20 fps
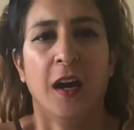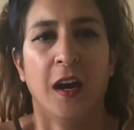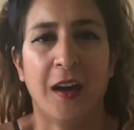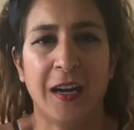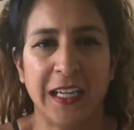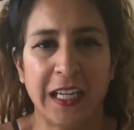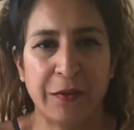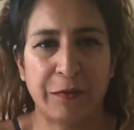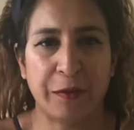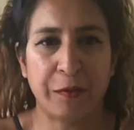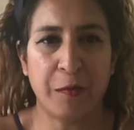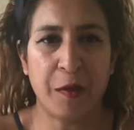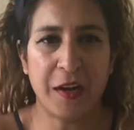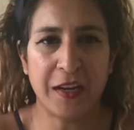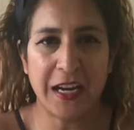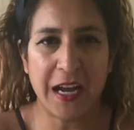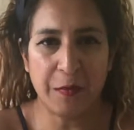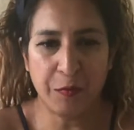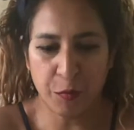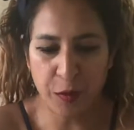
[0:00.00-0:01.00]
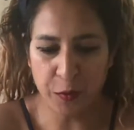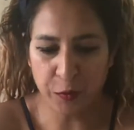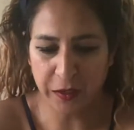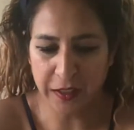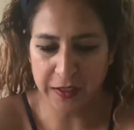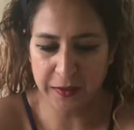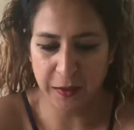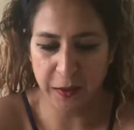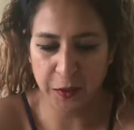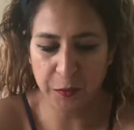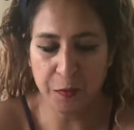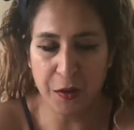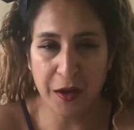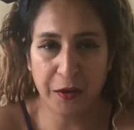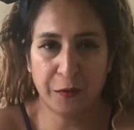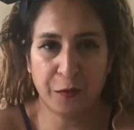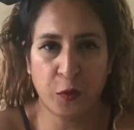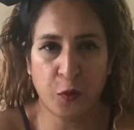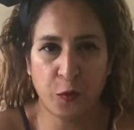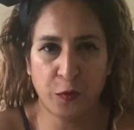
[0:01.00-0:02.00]
Hi everyone and welcome to my
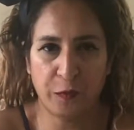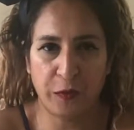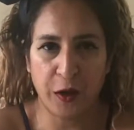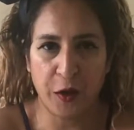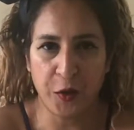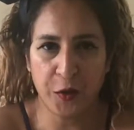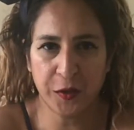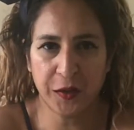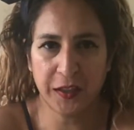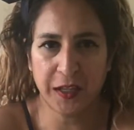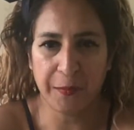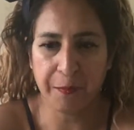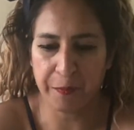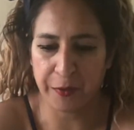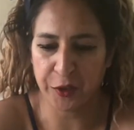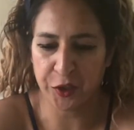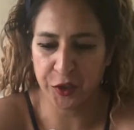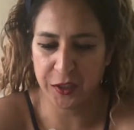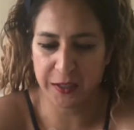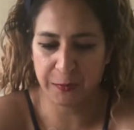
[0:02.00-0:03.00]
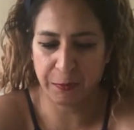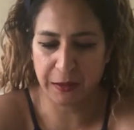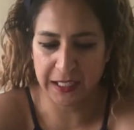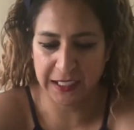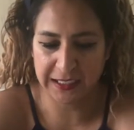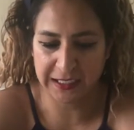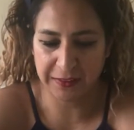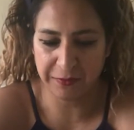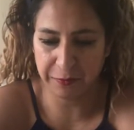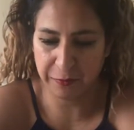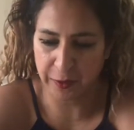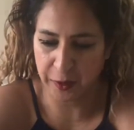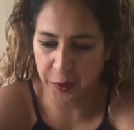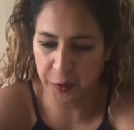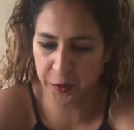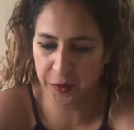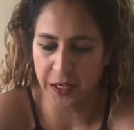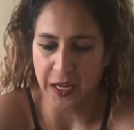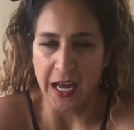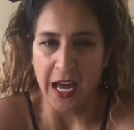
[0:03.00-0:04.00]
fourth vlog, Budgie's Blazing
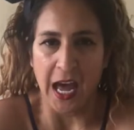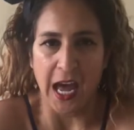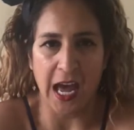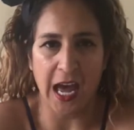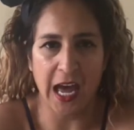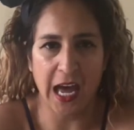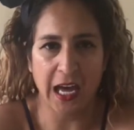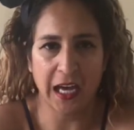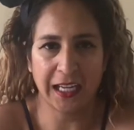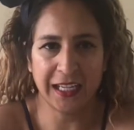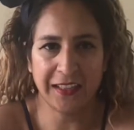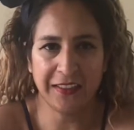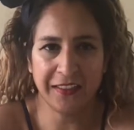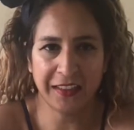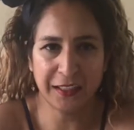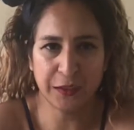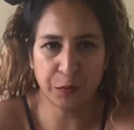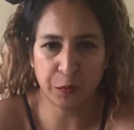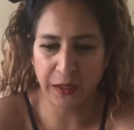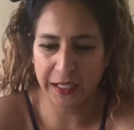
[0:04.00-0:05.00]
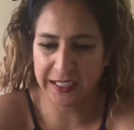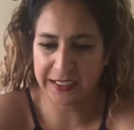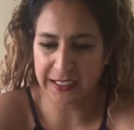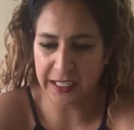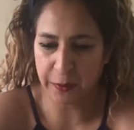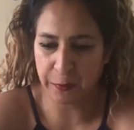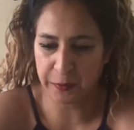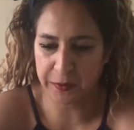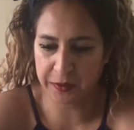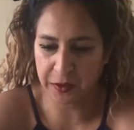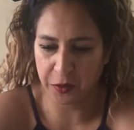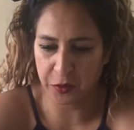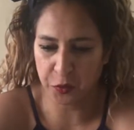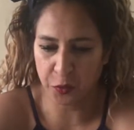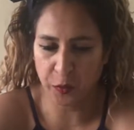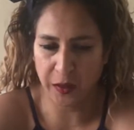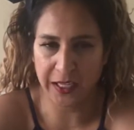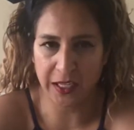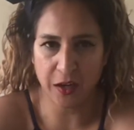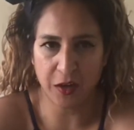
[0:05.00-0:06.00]
Vlog. In this week's episode
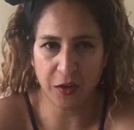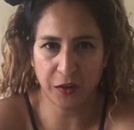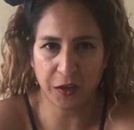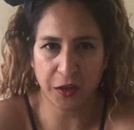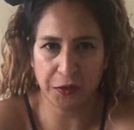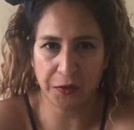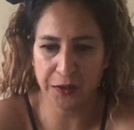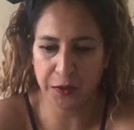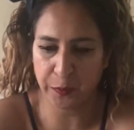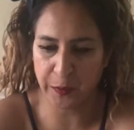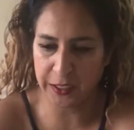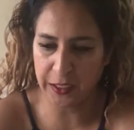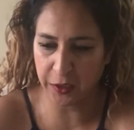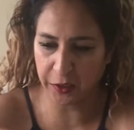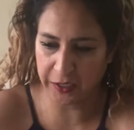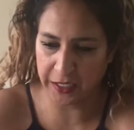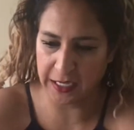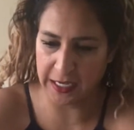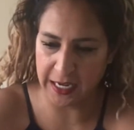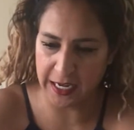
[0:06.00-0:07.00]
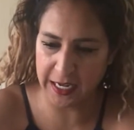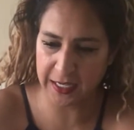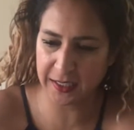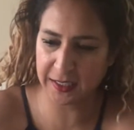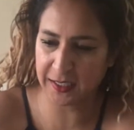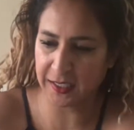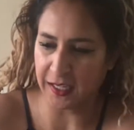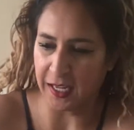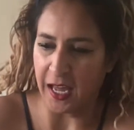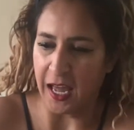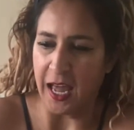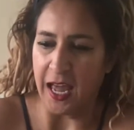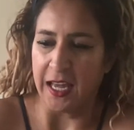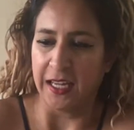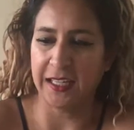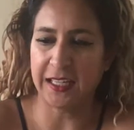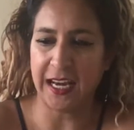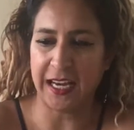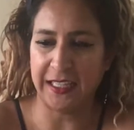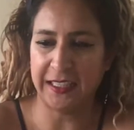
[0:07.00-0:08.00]
we are going to be looking at
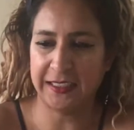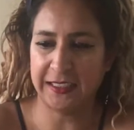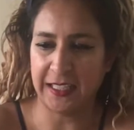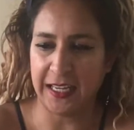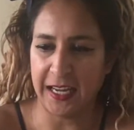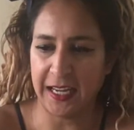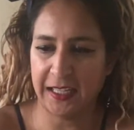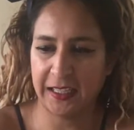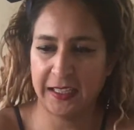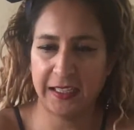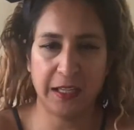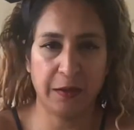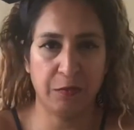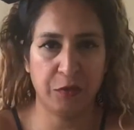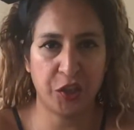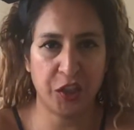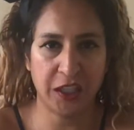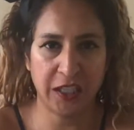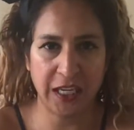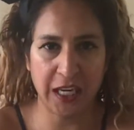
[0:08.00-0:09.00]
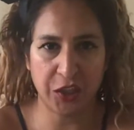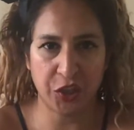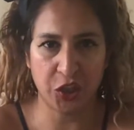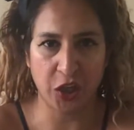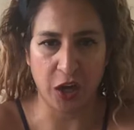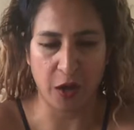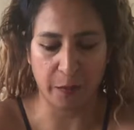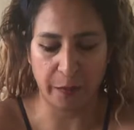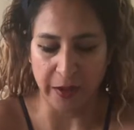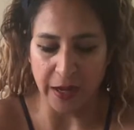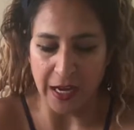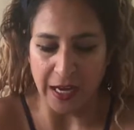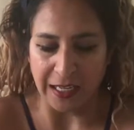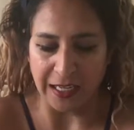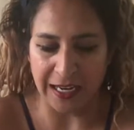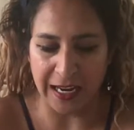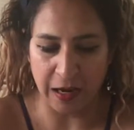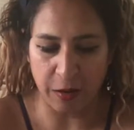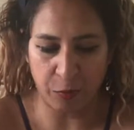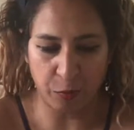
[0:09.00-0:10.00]
Tang Kimchi Ketchup.
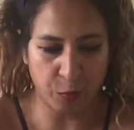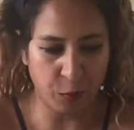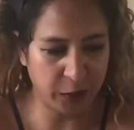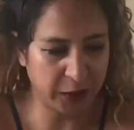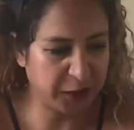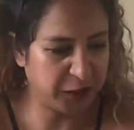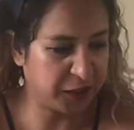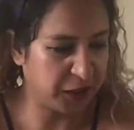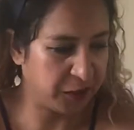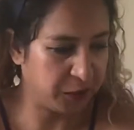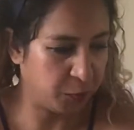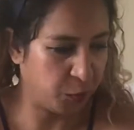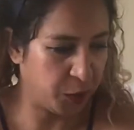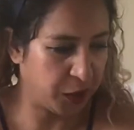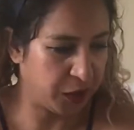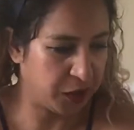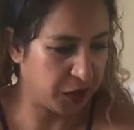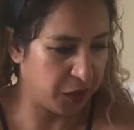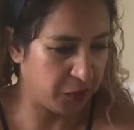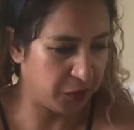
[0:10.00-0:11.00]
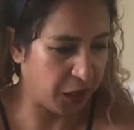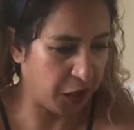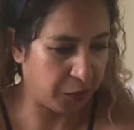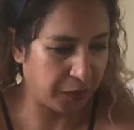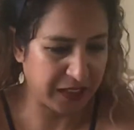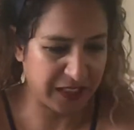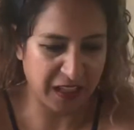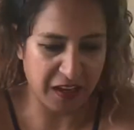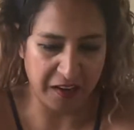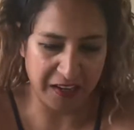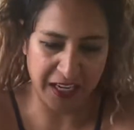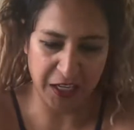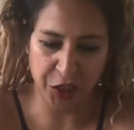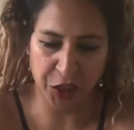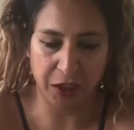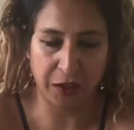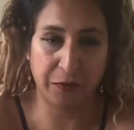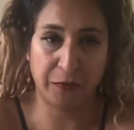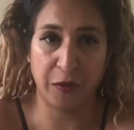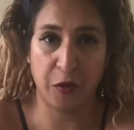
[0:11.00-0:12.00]
Now what you don't know is that I
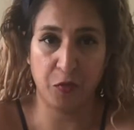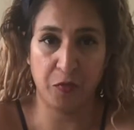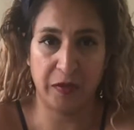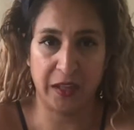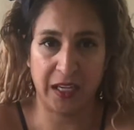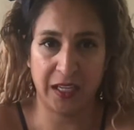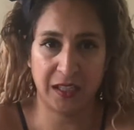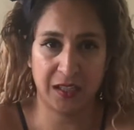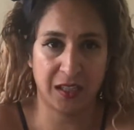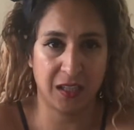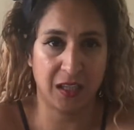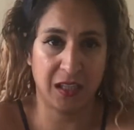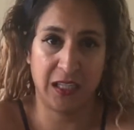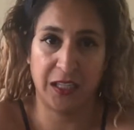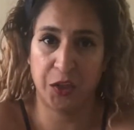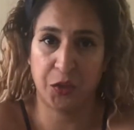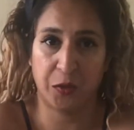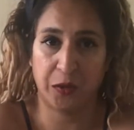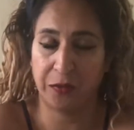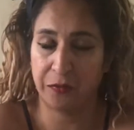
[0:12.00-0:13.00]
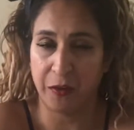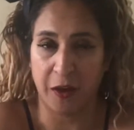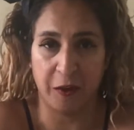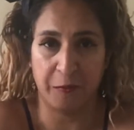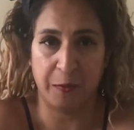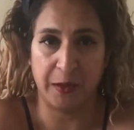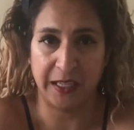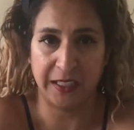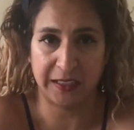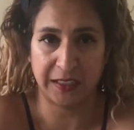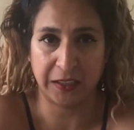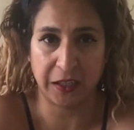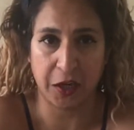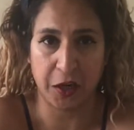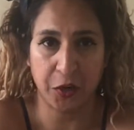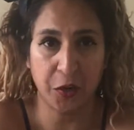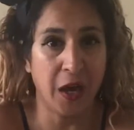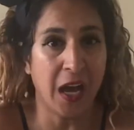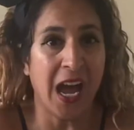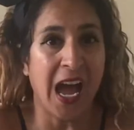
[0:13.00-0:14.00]
actually filmed this literally 5 minutes
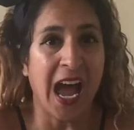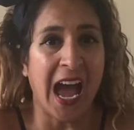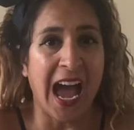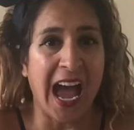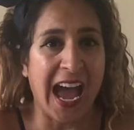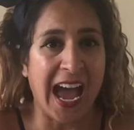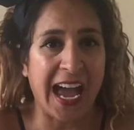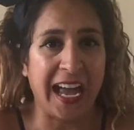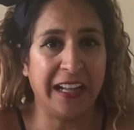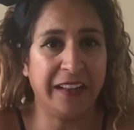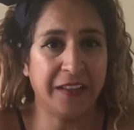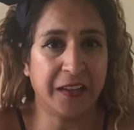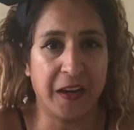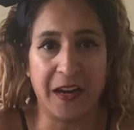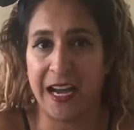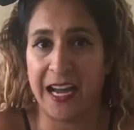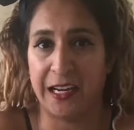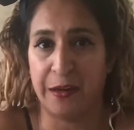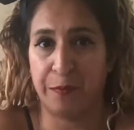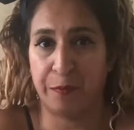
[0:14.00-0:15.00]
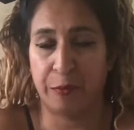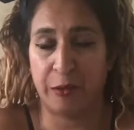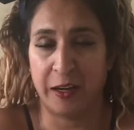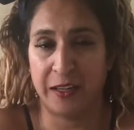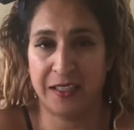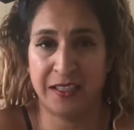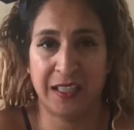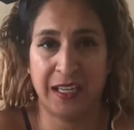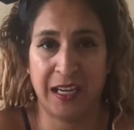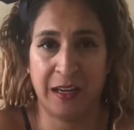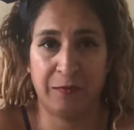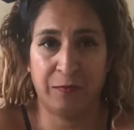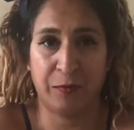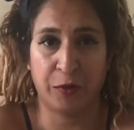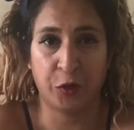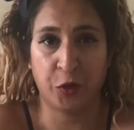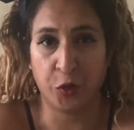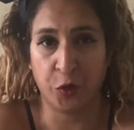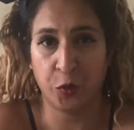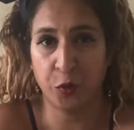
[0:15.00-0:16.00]
ago and I hadn't pressed hit
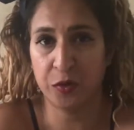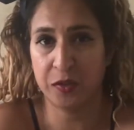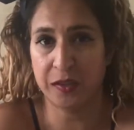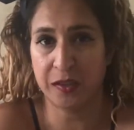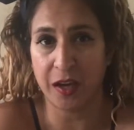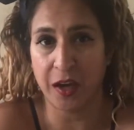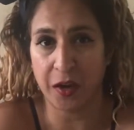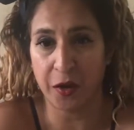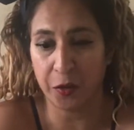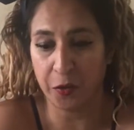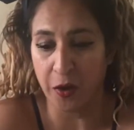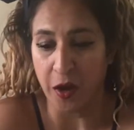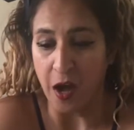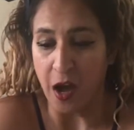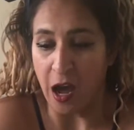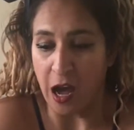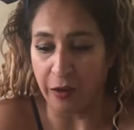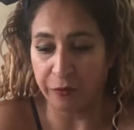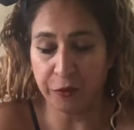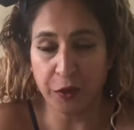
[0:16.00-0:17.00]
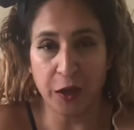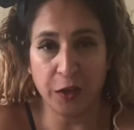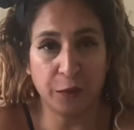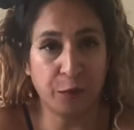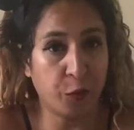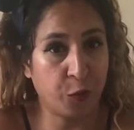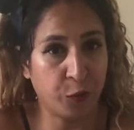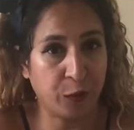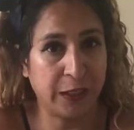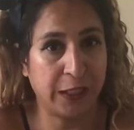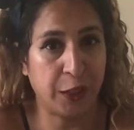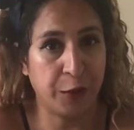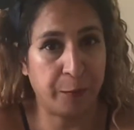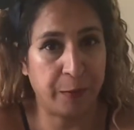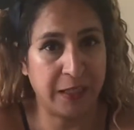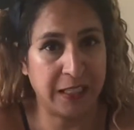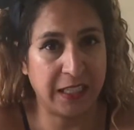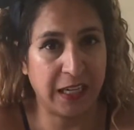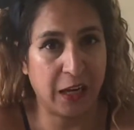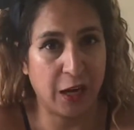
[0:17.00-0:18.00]
record, so I've kind of already
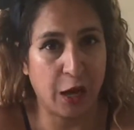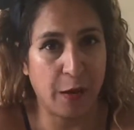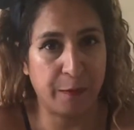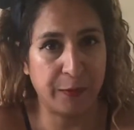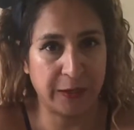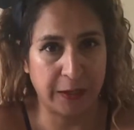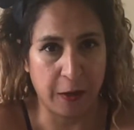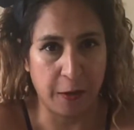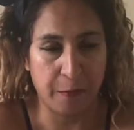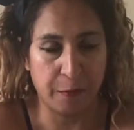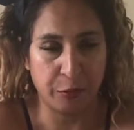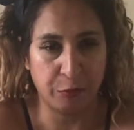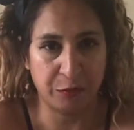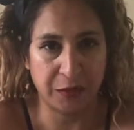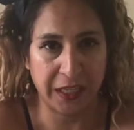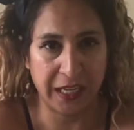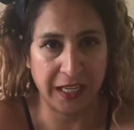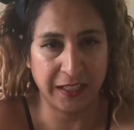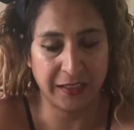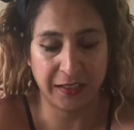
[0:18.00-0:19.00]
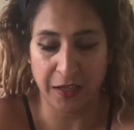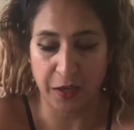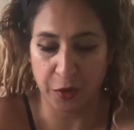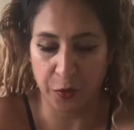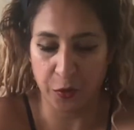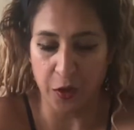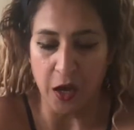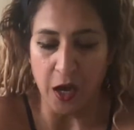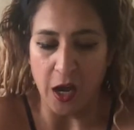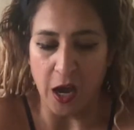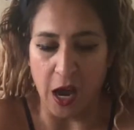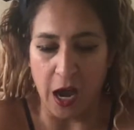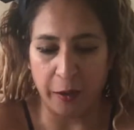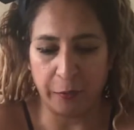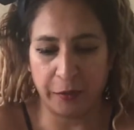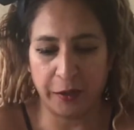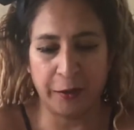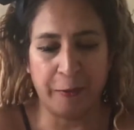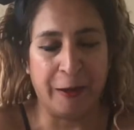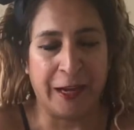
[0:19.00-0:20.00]
opened it up, sampled it, so I'm
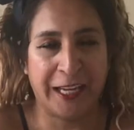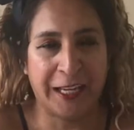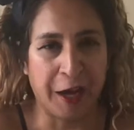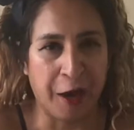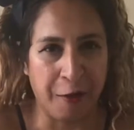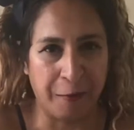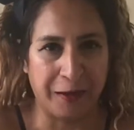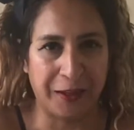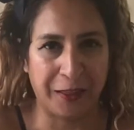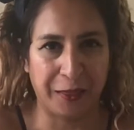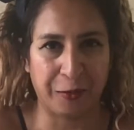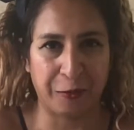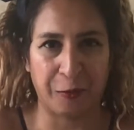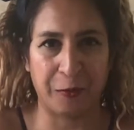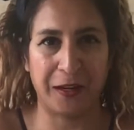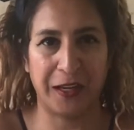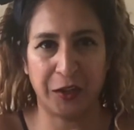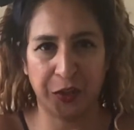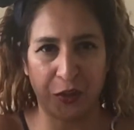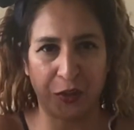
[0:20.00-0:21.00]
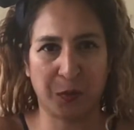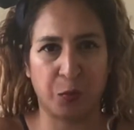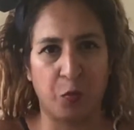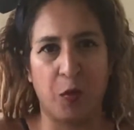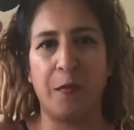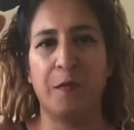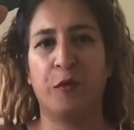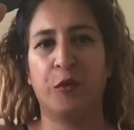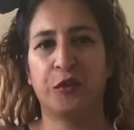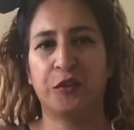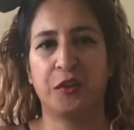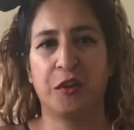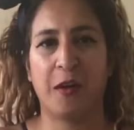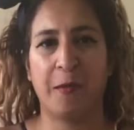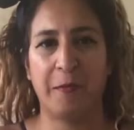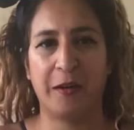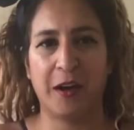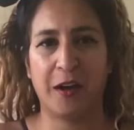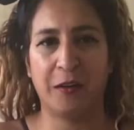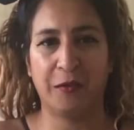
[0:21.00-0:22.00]
going to be going through it just one more
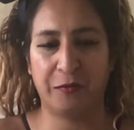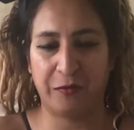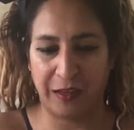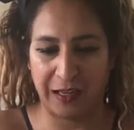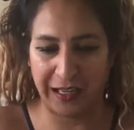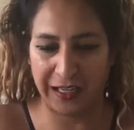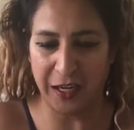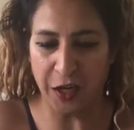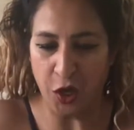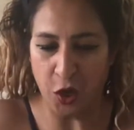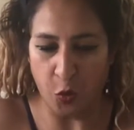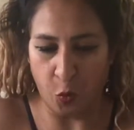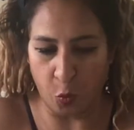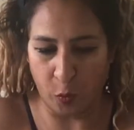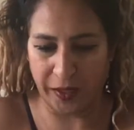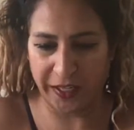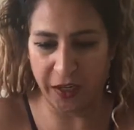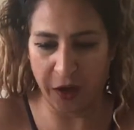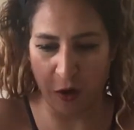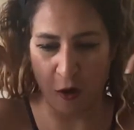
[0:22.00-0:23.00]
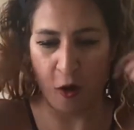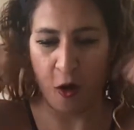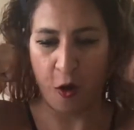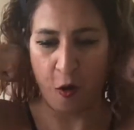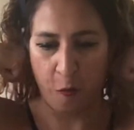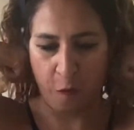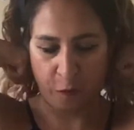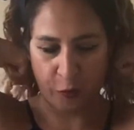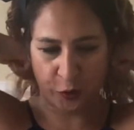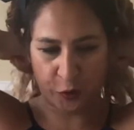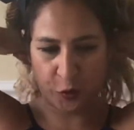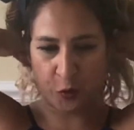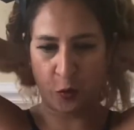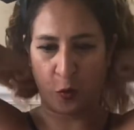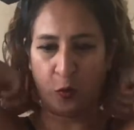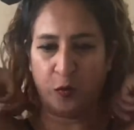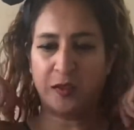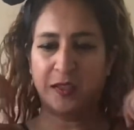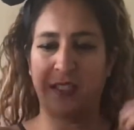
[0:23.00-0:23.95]
time and hopefully we are on record.